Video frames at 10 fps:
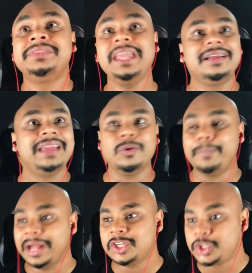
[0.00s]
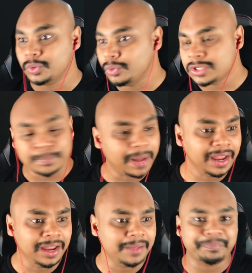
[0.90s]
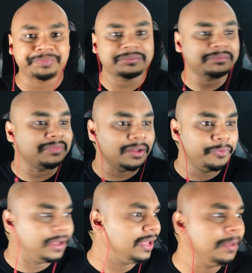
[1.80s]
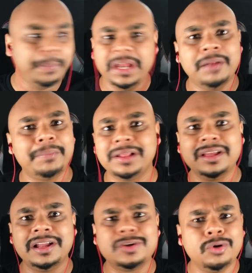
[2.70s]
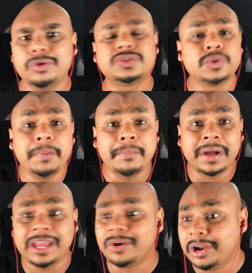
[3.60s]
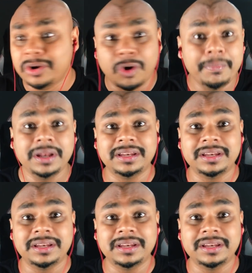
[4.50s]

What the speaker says: they are there to buy shoes, buy fucking peanut butter and go to supermarket on a normal